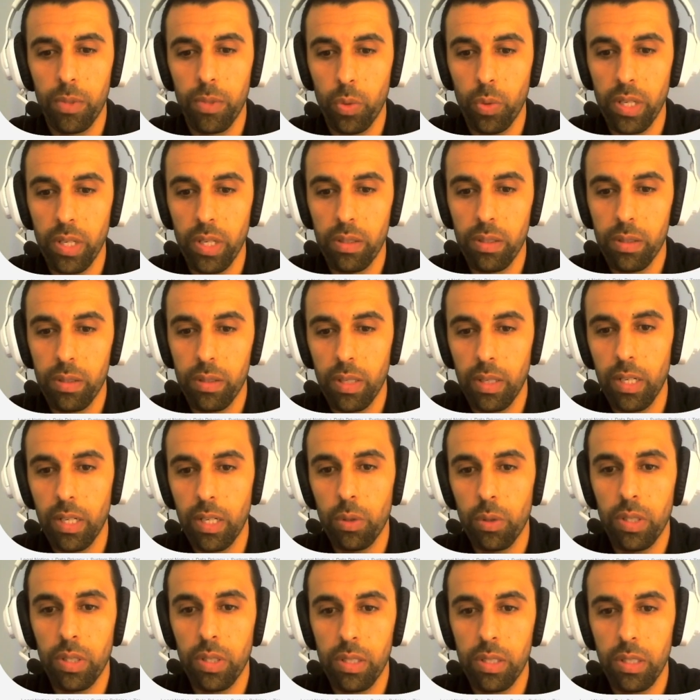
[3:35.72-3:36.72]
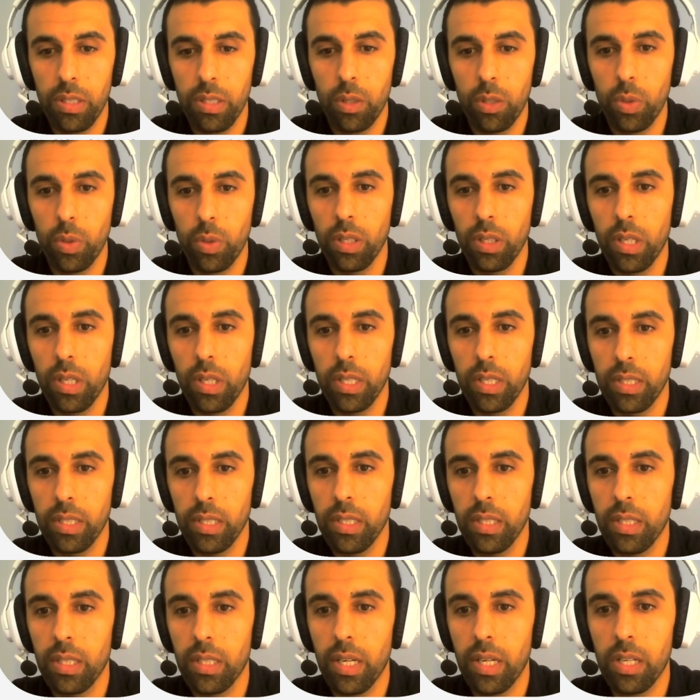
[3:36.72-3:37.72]
Great, and now you can see that we're logged
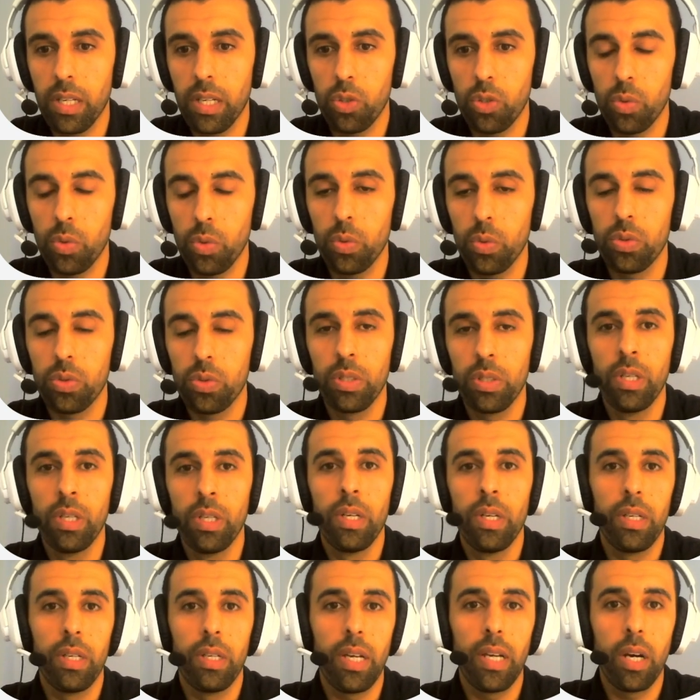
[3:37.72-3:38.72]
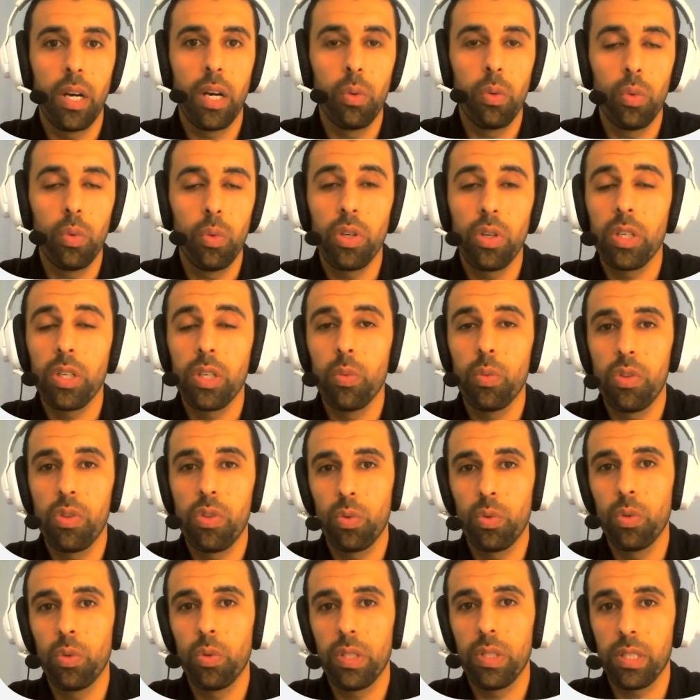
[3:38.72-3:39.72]
in as root. Now working with
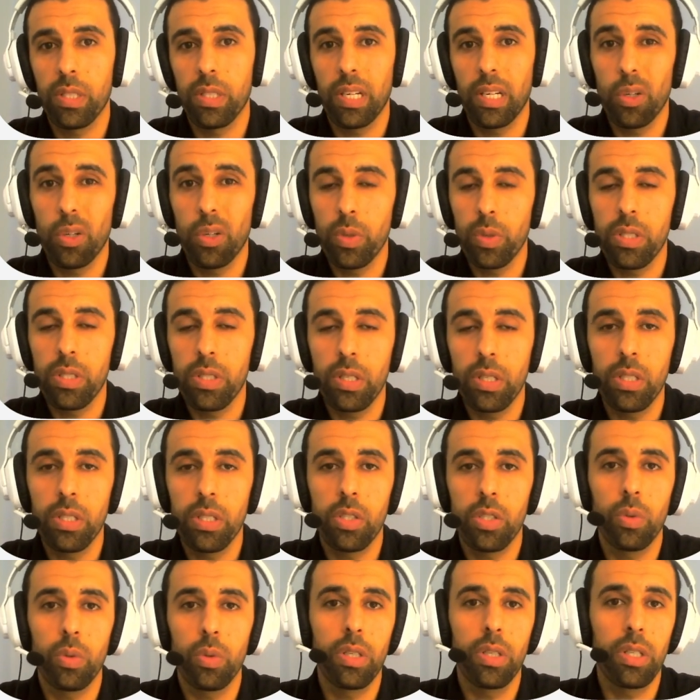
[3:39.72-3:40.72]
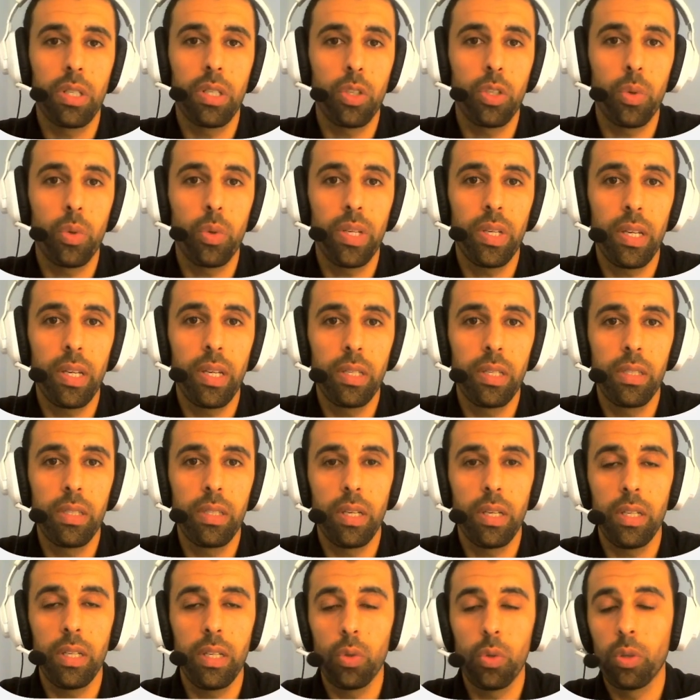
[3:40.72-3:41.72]
root is kind of risky, so we're going to create
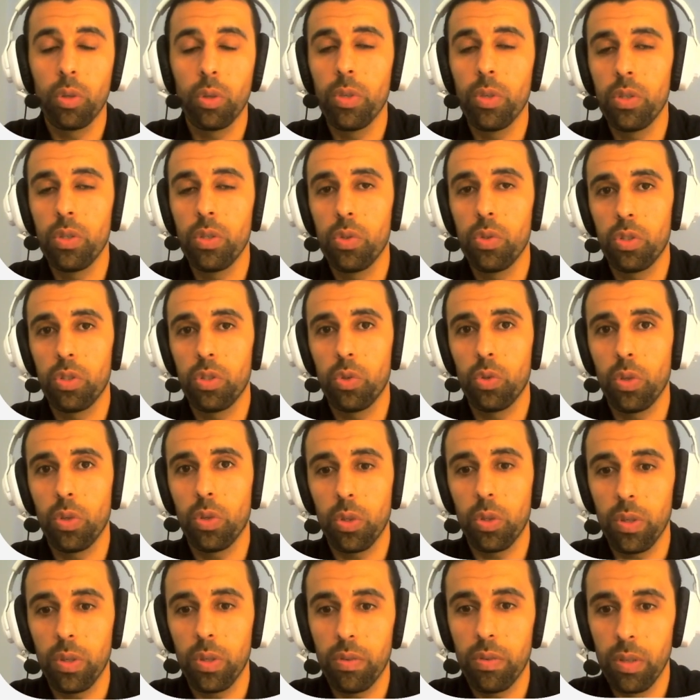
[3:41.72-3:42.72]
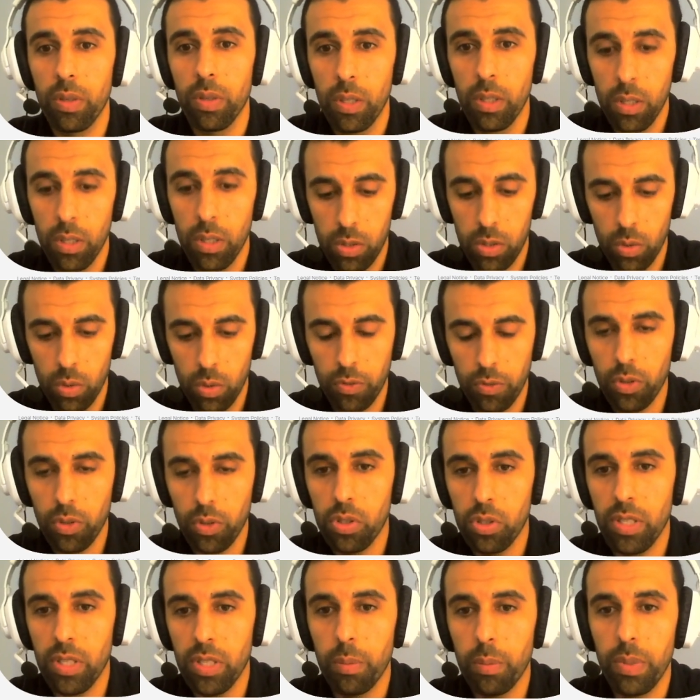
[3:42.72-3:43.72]
a normal user to work with. So the
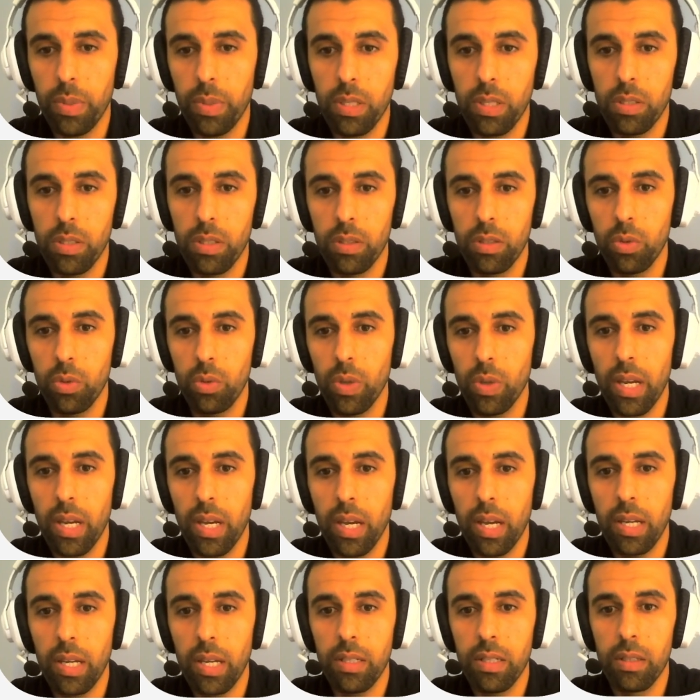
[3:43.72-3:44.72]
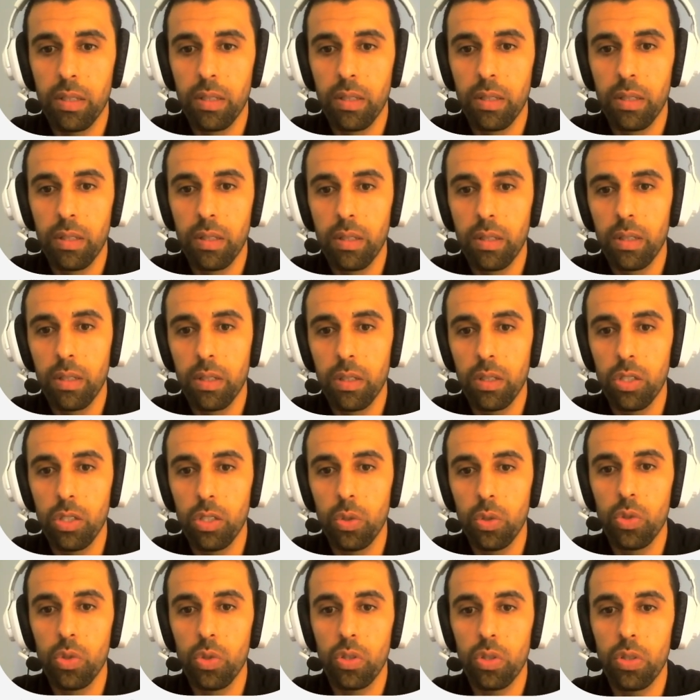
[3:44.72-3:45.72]
first step is to add
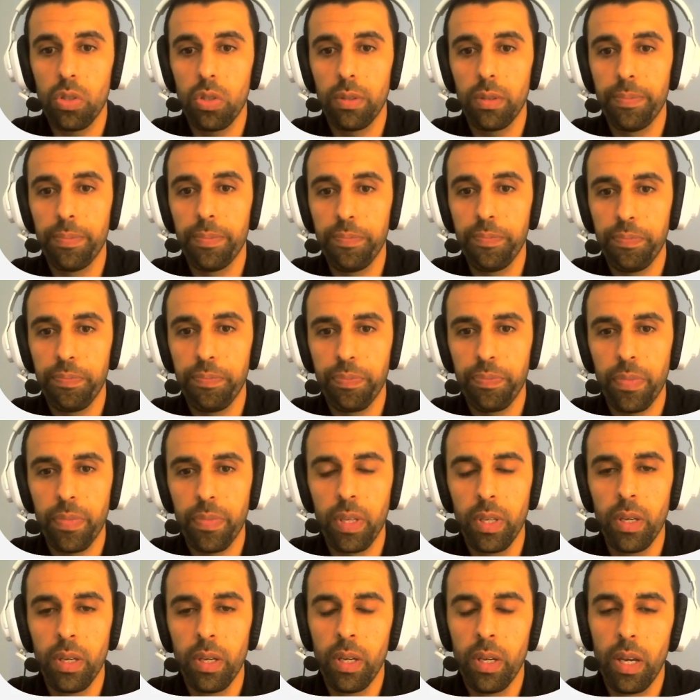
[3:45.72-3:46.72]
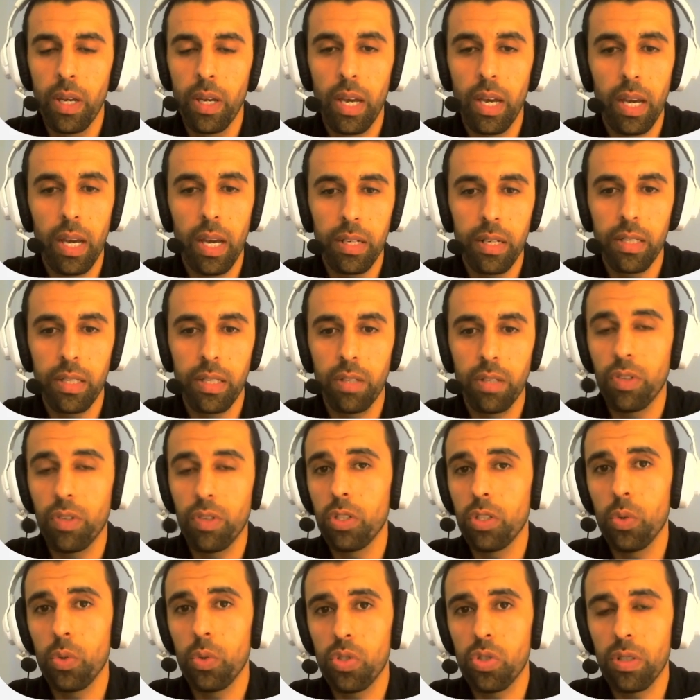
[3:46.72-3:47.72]
user and give it a
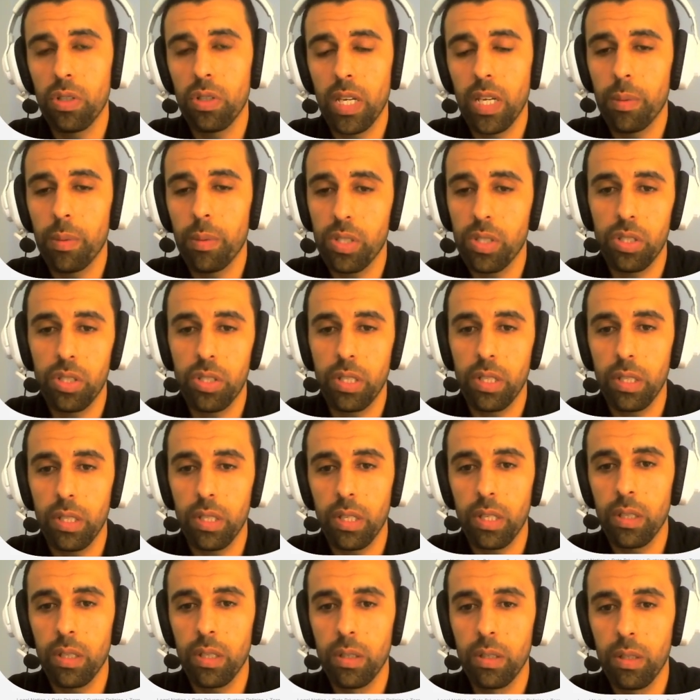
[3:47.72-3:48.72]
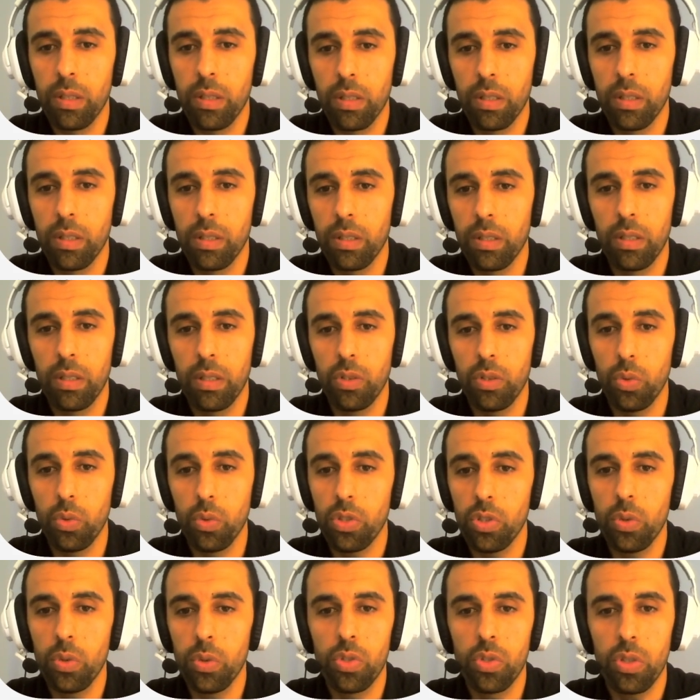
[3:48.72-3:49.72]
username. I'm just going to do
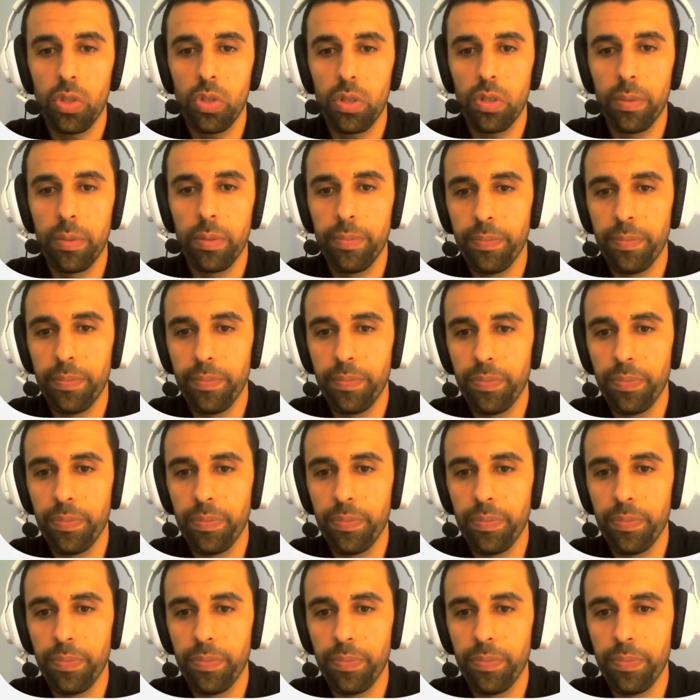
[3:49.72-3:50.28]
user.